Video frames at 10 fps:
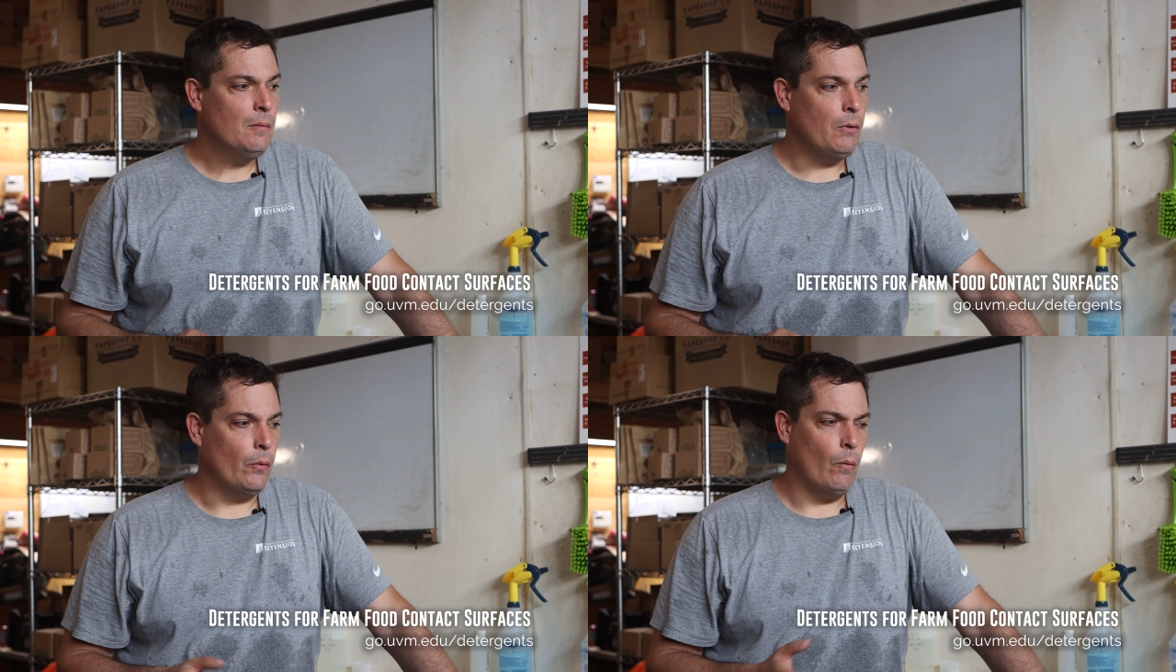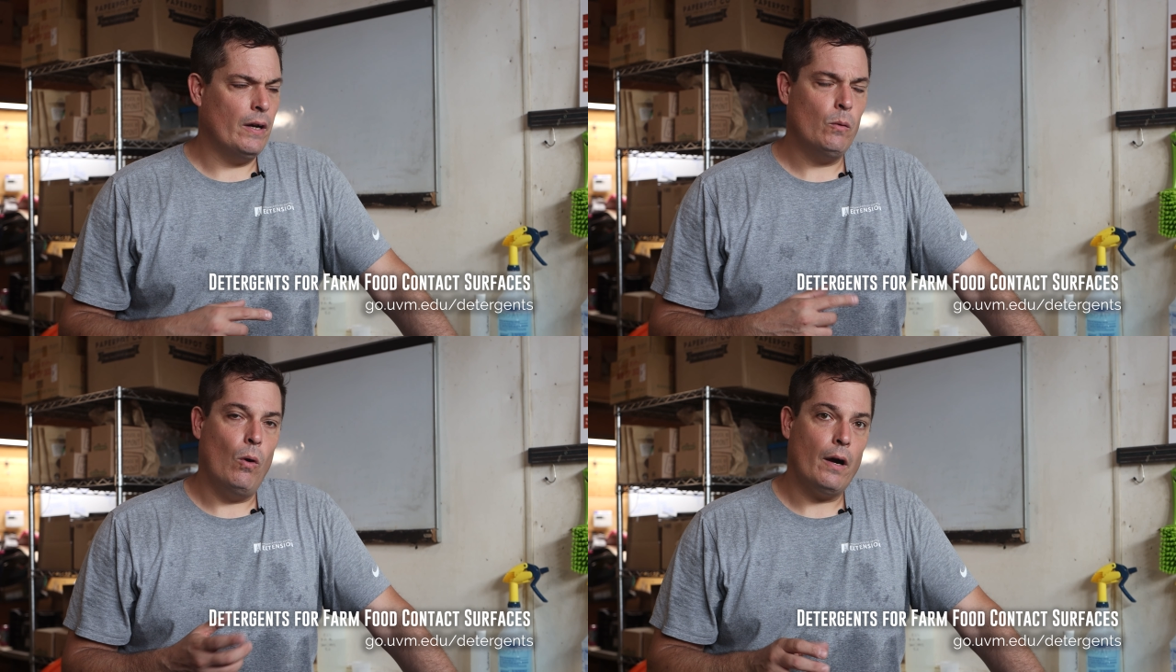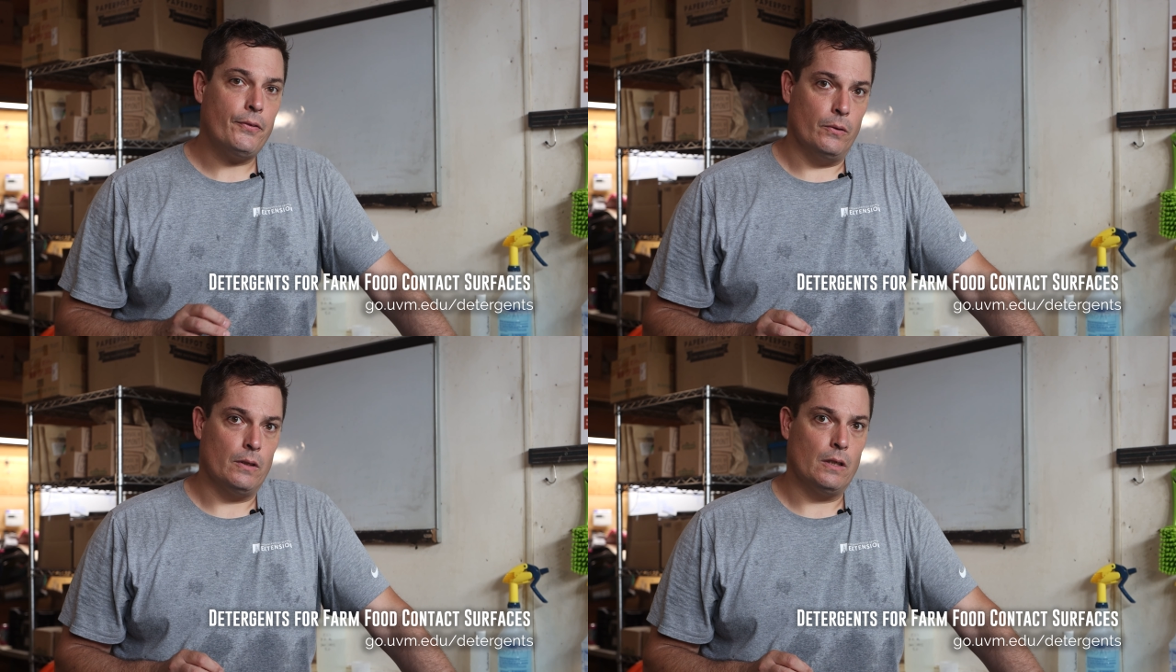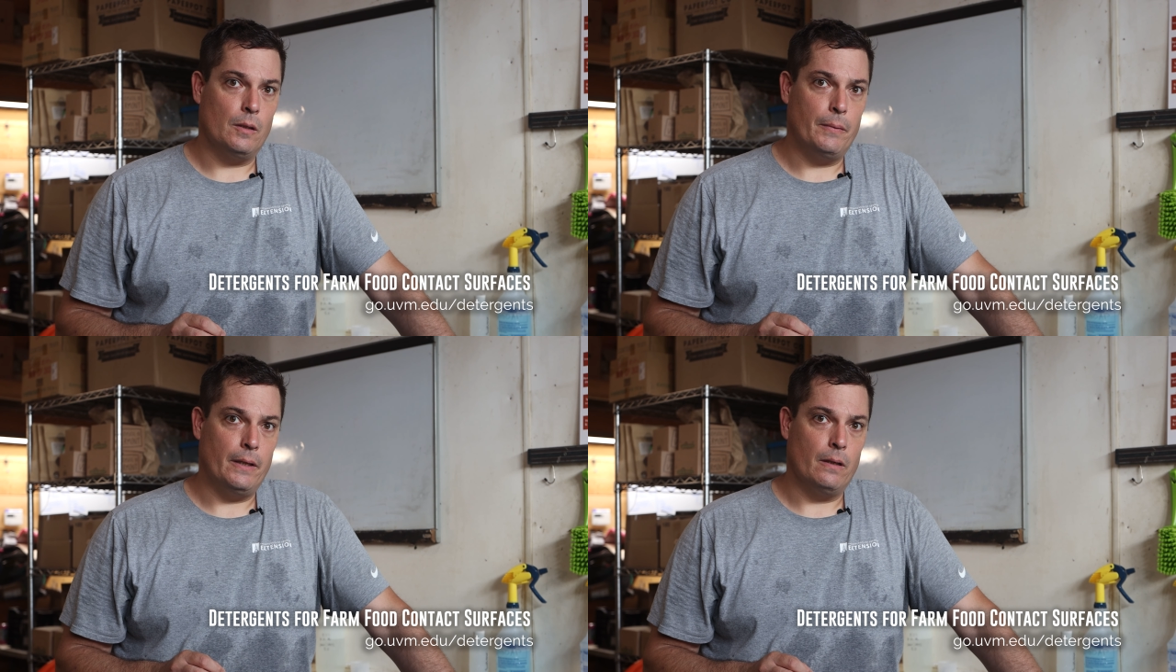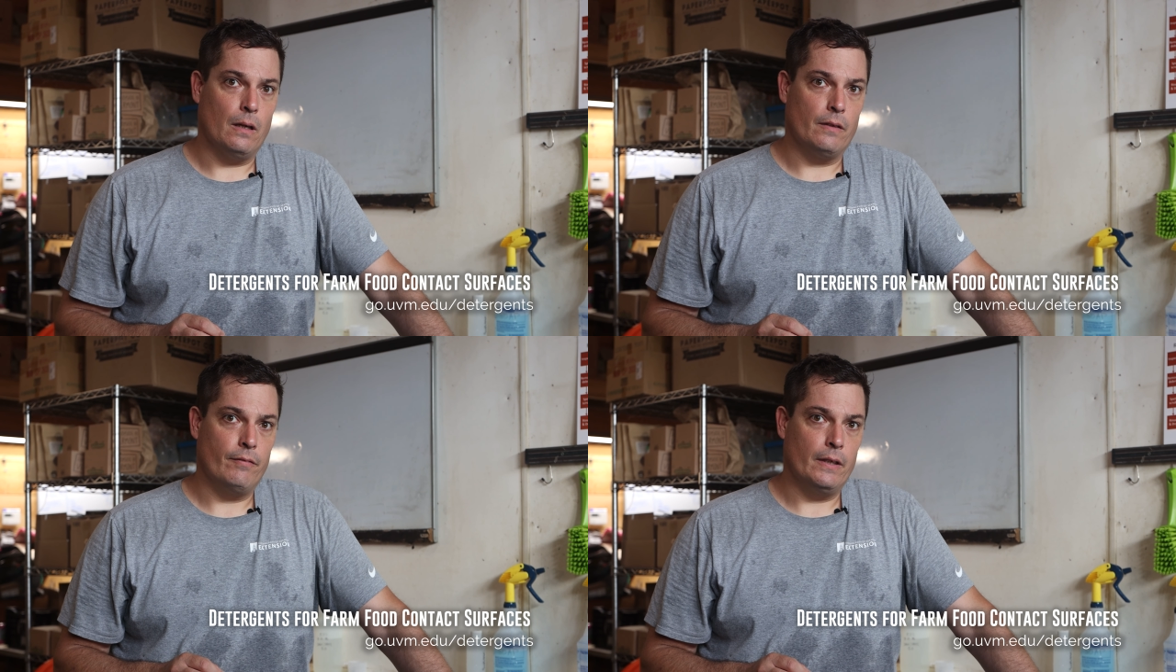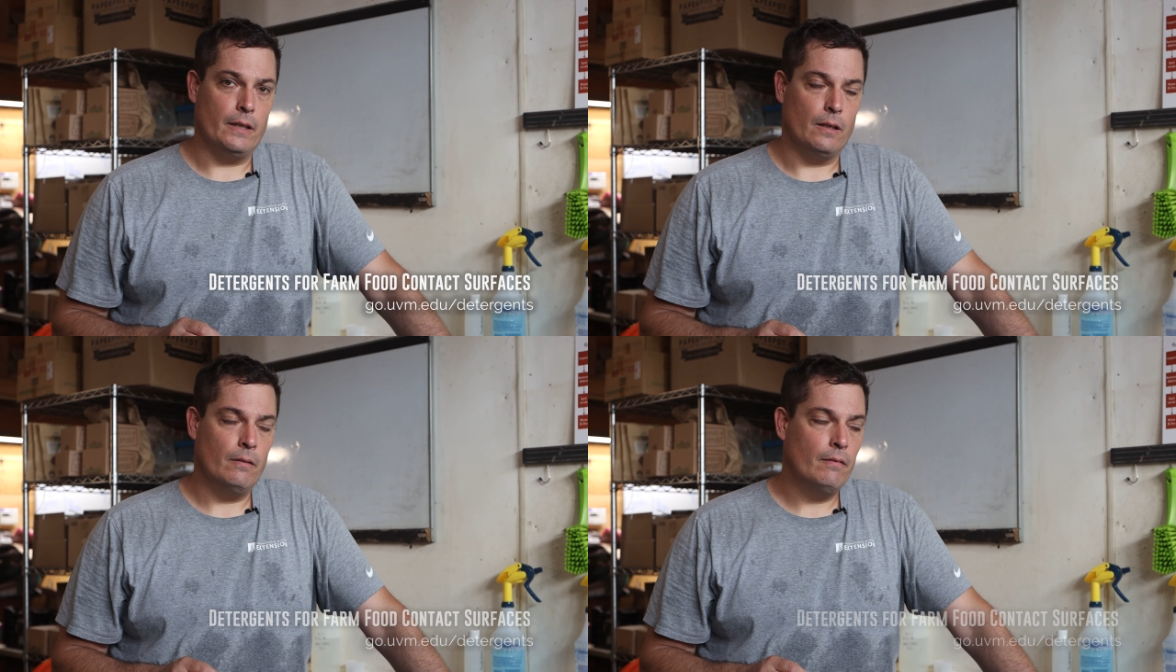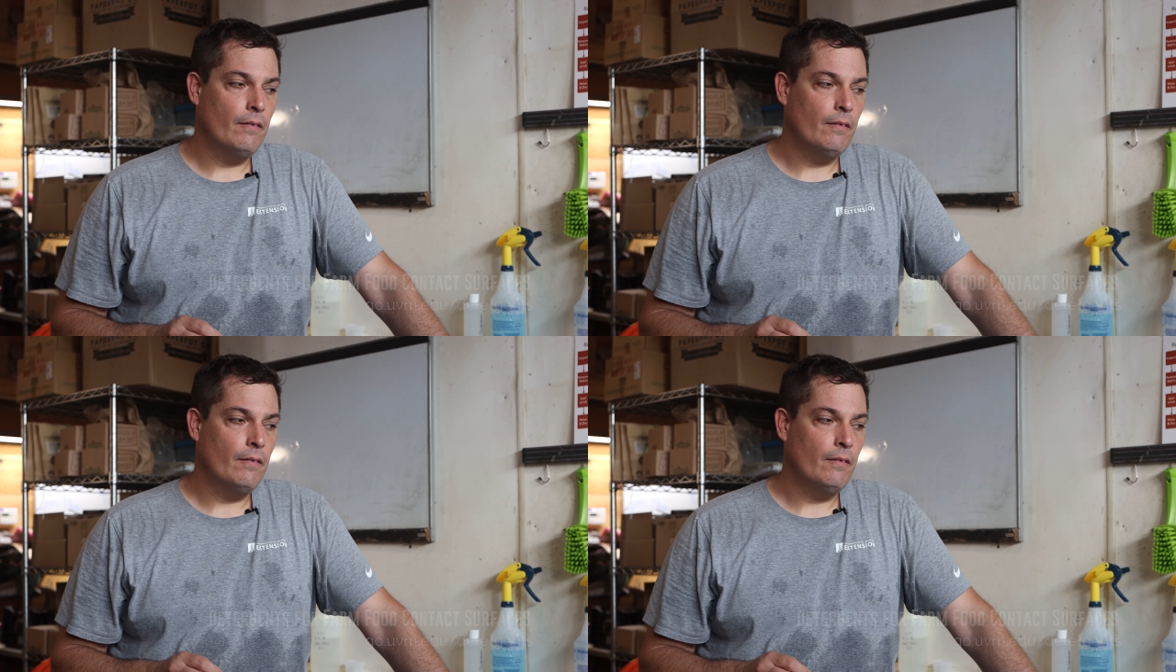but we wanted to walk through it a little bit here on the video.